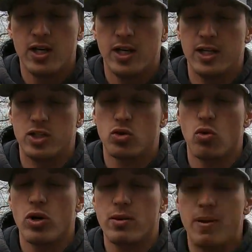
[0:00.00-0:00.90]
It's
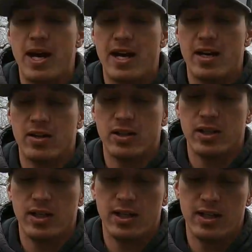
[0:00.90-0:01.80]
20-pound
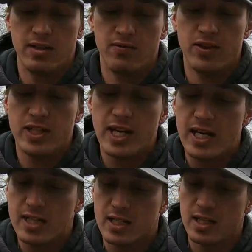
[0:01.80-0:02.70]

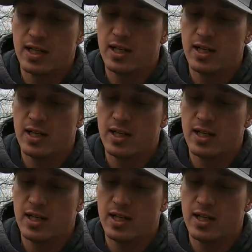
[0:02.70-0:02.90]
Vizex,